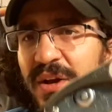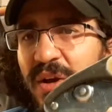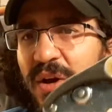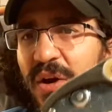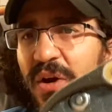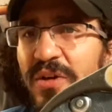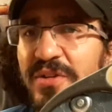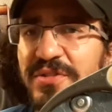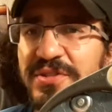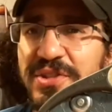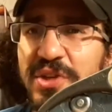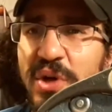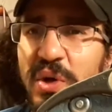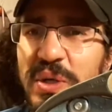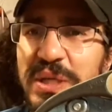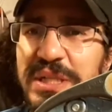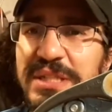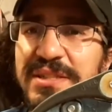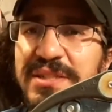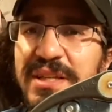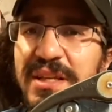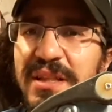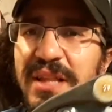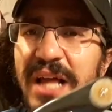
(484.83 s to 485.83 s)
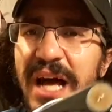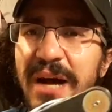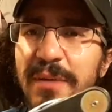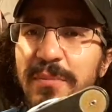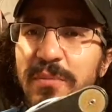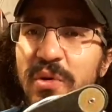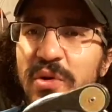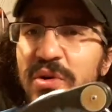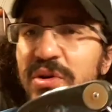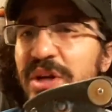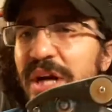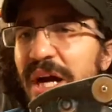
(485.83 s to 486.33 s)
Also, it's a lot
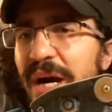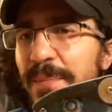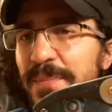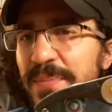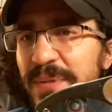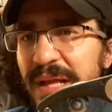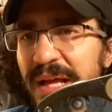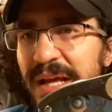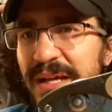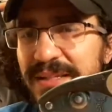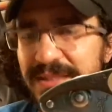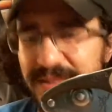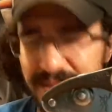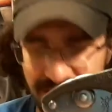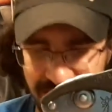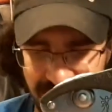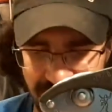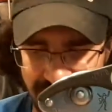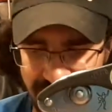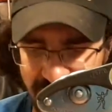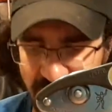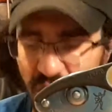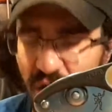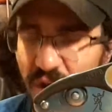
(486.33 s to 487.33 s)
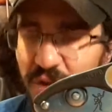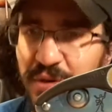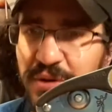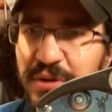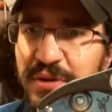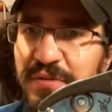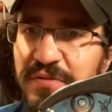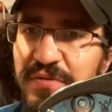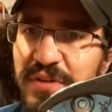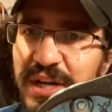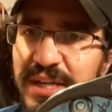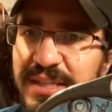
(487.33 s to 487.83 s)
more complex than the other
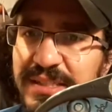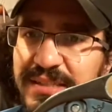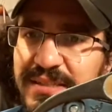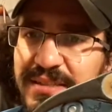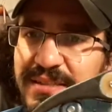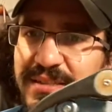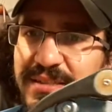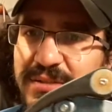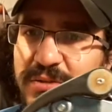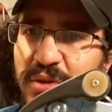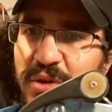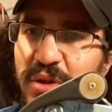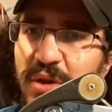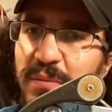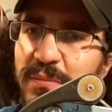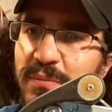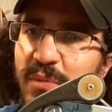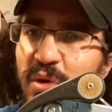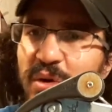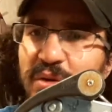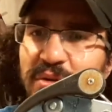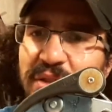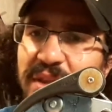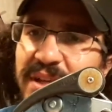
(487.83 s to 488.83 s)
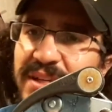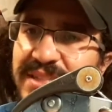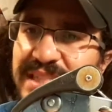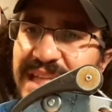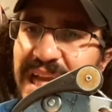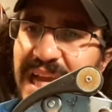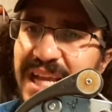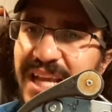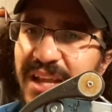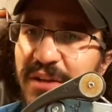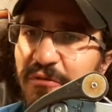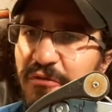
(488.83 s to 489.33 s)
devices, so there are more things
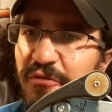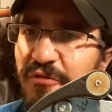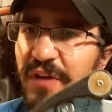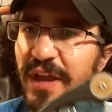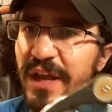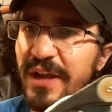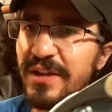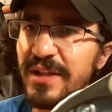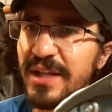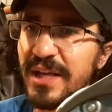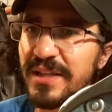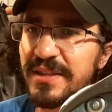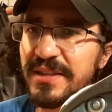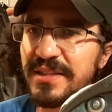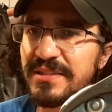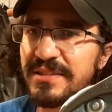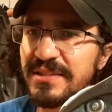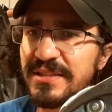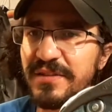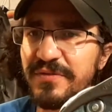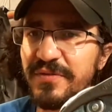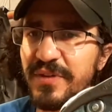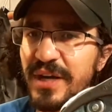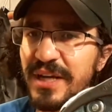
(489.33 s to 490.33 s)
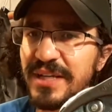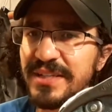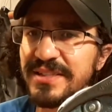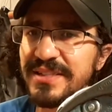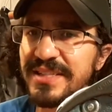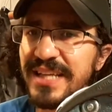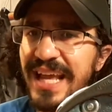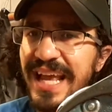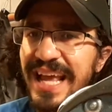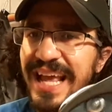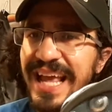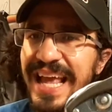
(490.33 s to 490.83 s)
that can fail on this device,